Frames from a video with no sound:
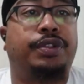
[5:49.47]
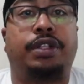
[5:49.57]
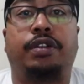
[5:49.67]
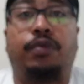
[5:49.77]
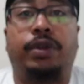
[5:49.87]
of
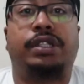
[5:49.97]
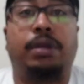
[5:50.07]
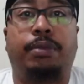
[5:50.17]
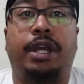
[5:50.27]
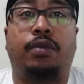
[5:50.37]
what
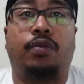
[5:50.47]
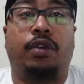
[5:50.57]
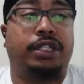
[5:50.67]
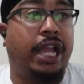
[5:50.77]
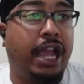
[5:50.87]
somebody wants.
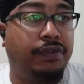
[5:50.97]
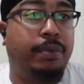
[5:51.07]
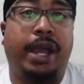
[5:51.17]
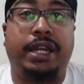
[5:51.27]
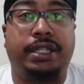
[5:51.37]
Everybody
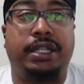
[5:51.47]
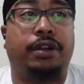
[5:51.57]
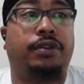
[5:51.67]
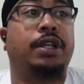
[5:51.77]
settles.